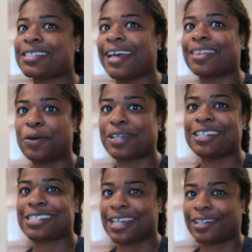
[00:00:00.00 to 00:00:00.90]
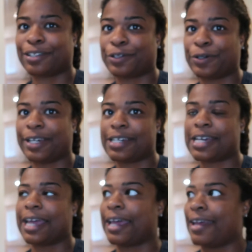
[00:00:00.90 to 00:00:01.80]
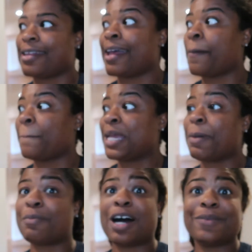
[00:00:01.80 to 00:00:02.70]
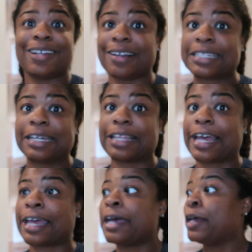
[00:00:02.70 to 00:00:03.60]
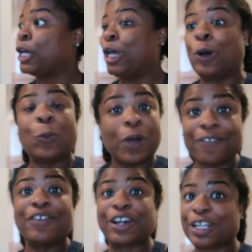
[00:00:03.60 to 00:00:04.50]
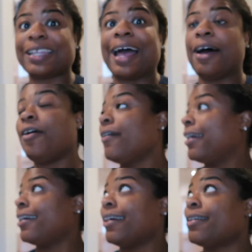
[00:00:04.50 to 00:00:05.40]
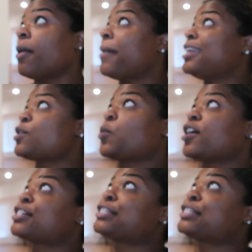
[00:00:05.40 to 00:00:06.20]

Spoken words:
like low-key scared to do it, and me and my mom and Dante, like, we figured it out and made it work.